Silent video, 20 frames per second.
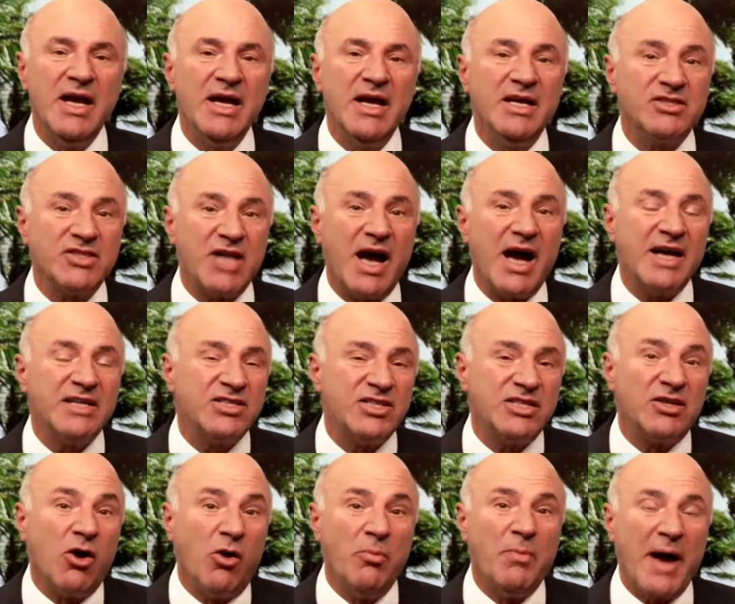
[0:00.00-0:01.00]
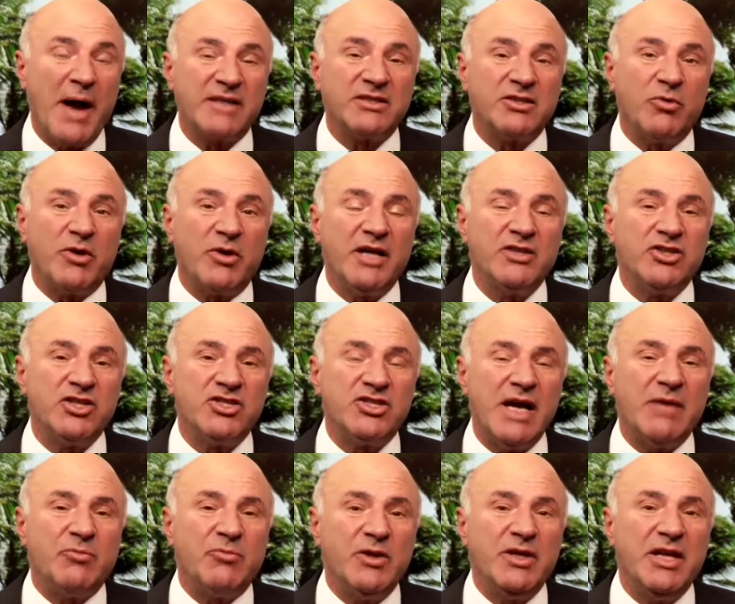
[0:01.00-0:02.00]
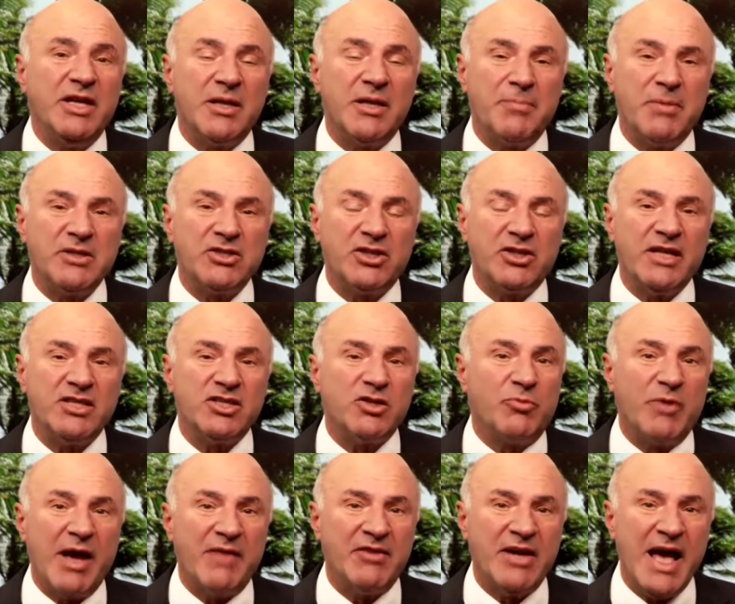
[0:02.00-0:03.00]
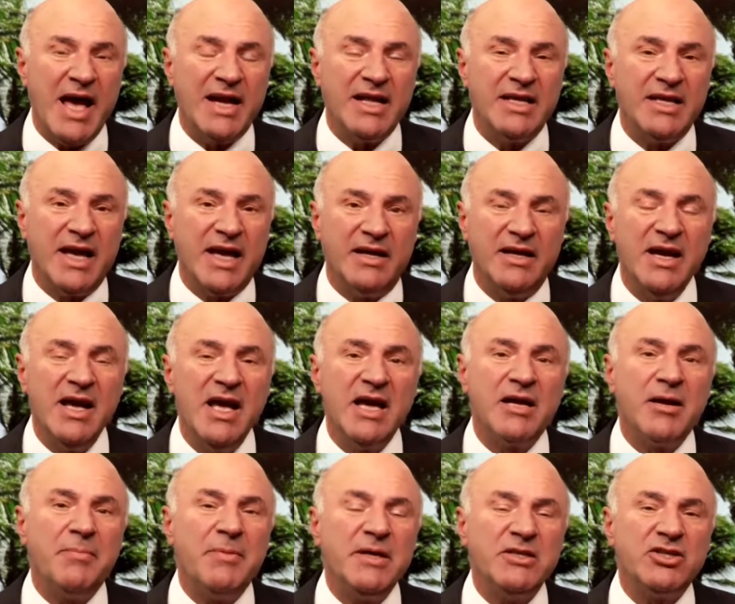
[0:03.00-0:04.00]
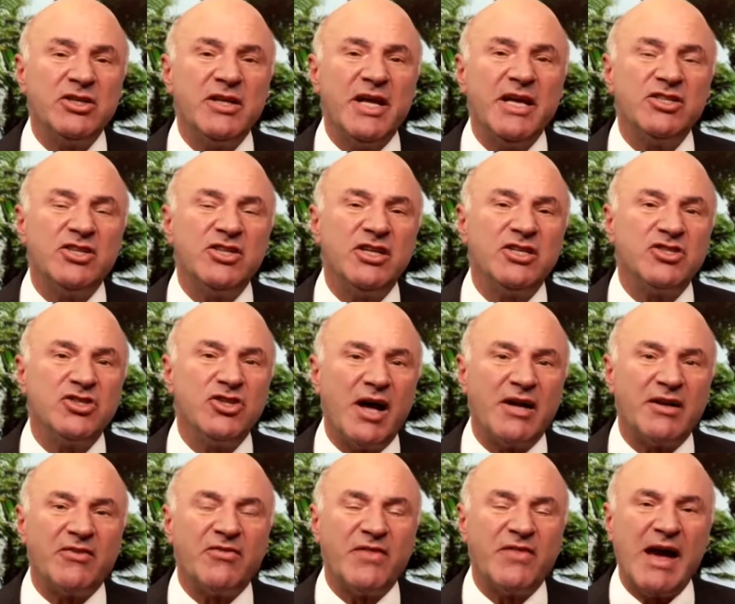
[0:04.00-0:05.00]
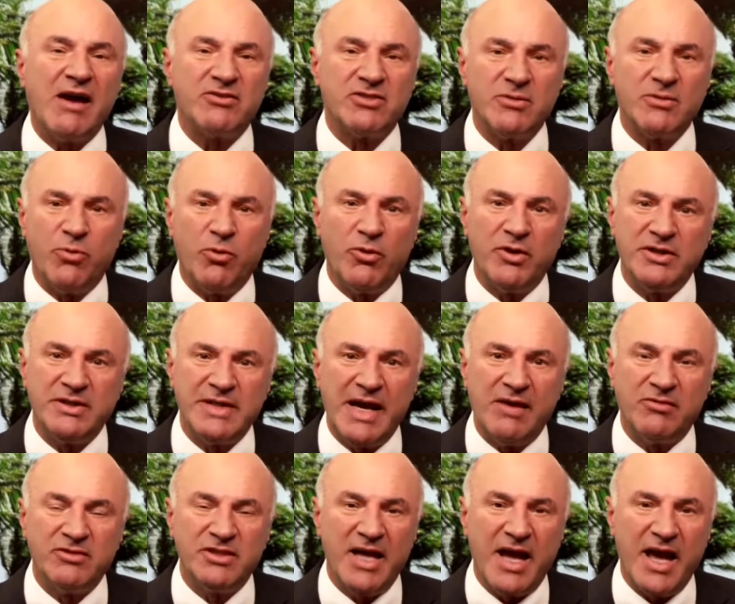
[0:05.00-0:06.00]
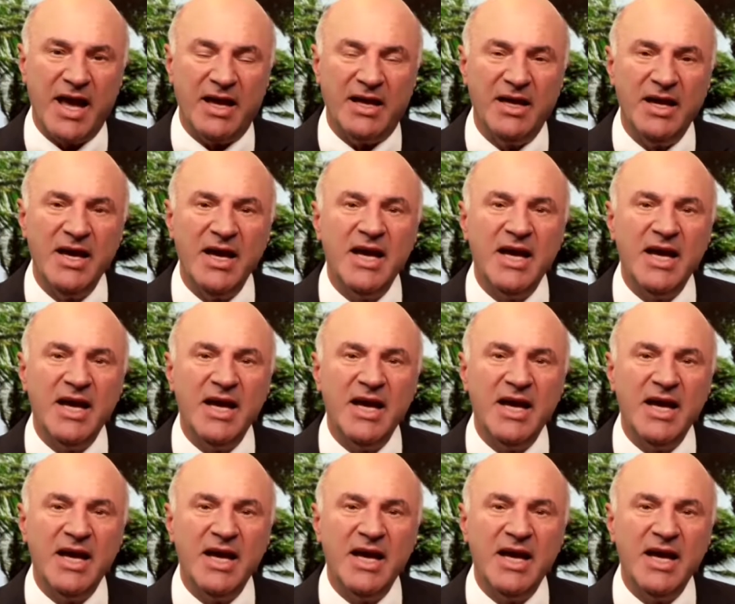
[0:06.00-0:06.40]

is I go back to what I just said. We need capitulation. We haven't had it yet. Capitulation is not a thousand point down day.